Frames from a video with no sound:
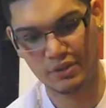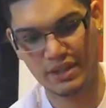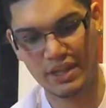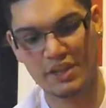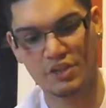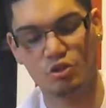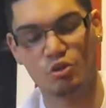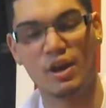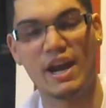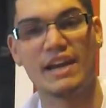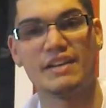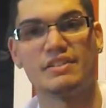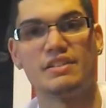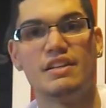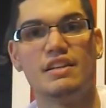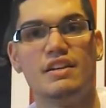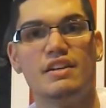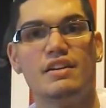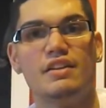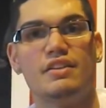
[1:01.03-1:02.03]
It tracks
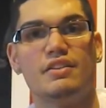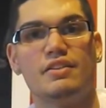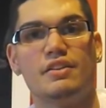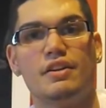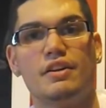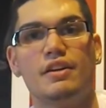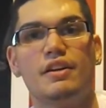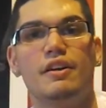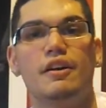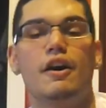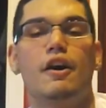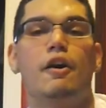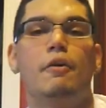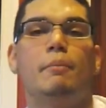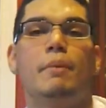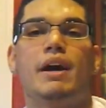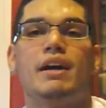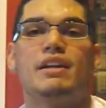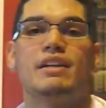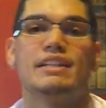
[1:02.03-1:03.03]
the
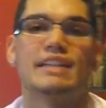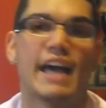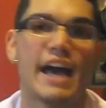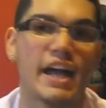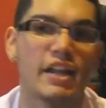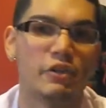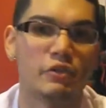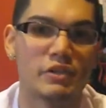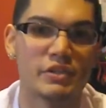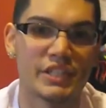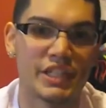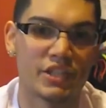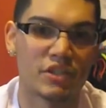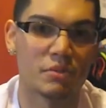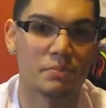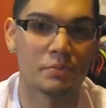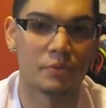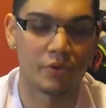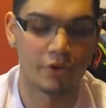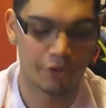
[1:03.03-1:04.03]
amount of calories that you
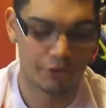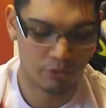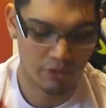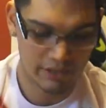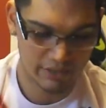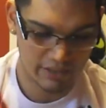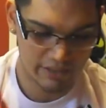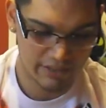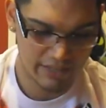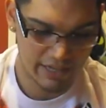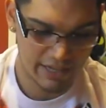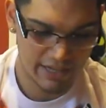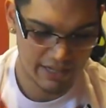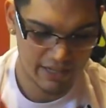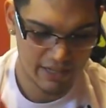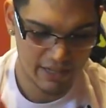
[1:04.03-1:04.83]
burn throughout the day.